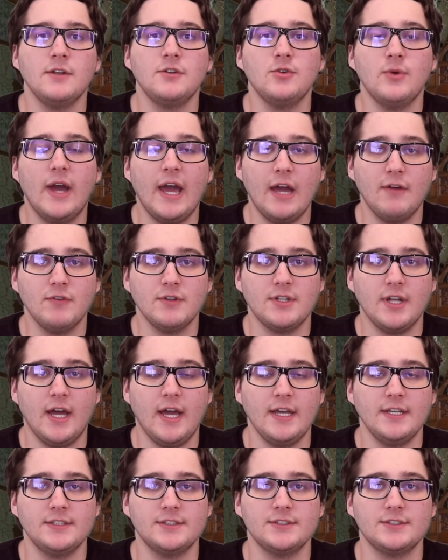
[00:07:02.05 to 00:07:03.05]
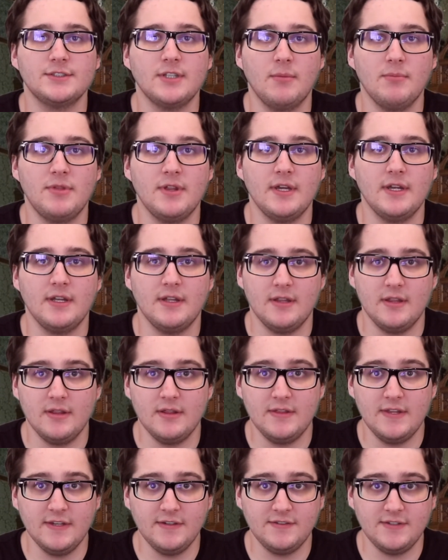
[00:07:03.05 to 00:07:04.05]
to advertise something
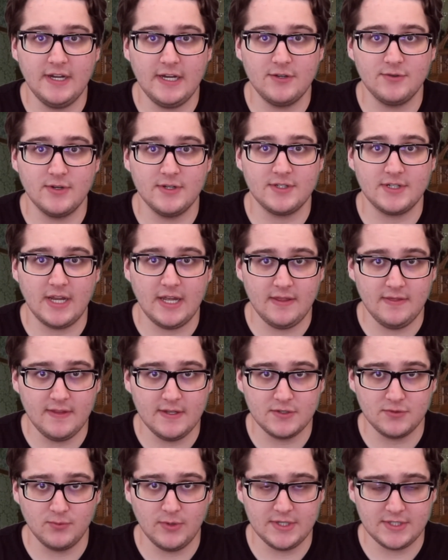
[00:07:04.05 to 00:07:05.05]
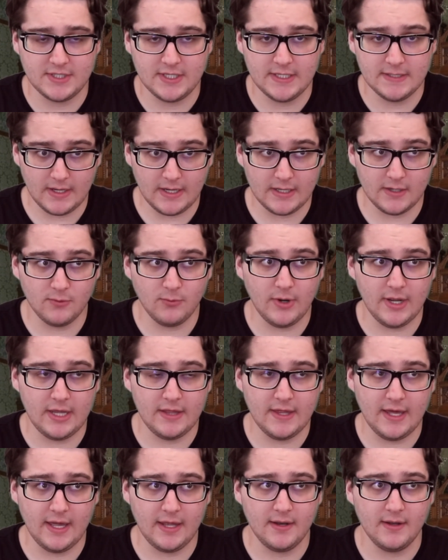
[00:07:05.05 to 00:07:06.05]
this dangerous and this risky in a way
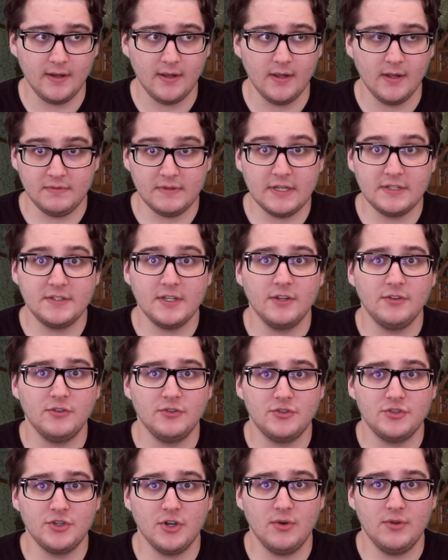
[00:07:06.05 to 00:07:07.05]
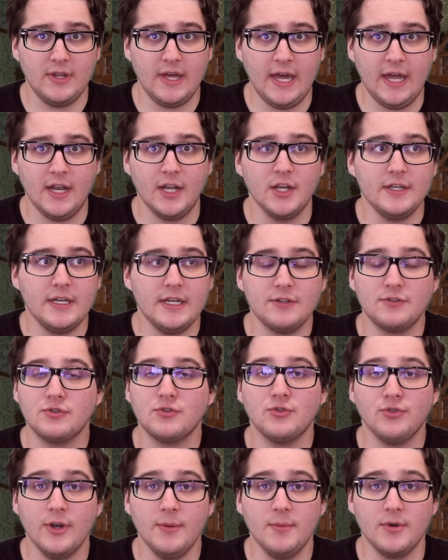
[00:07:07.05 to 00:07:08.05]
that that doesn't show that is
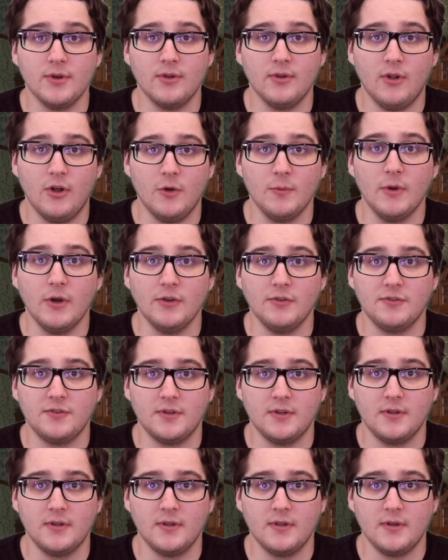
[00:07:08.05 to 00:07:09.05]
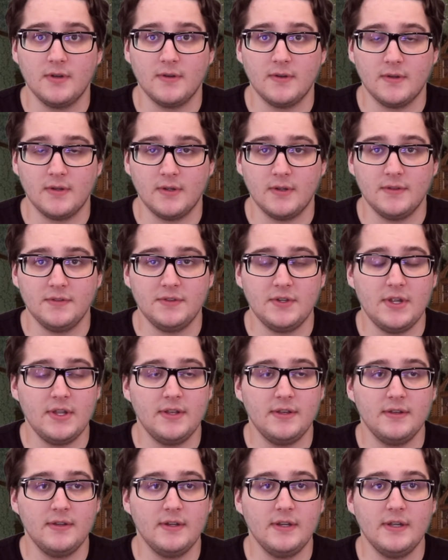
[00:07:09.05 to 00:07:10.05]
criminal almost.
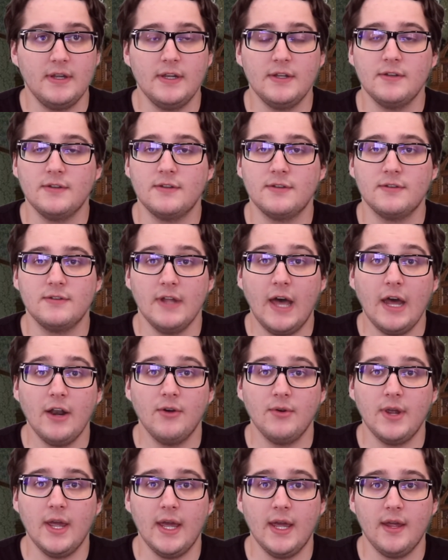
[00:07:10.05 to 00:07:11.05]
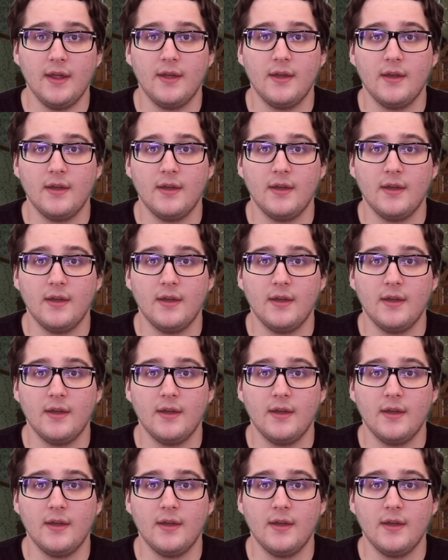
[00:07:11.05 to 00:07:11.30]
And it's not okay.